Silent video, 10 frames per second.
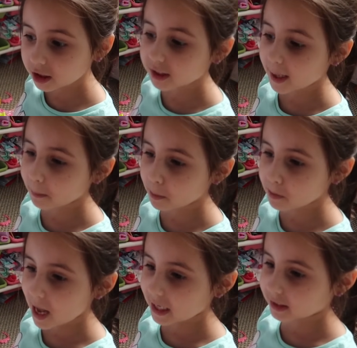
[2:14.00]
The diaper
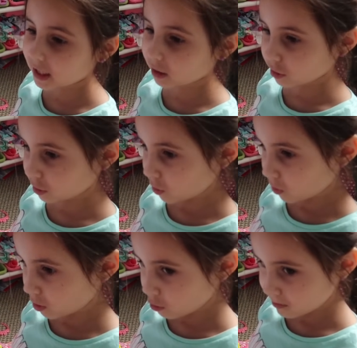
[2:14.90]
bags that
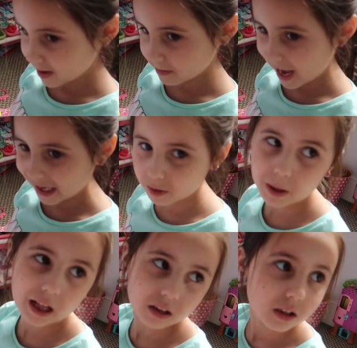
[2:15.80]
don't go in my bag,
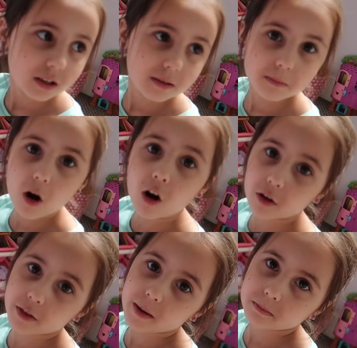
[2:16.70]
but all
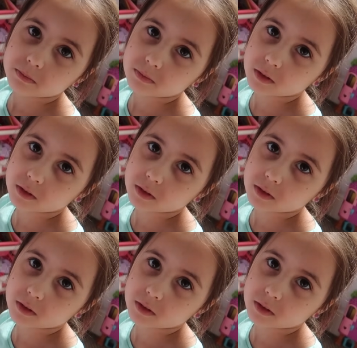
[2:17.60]
of them.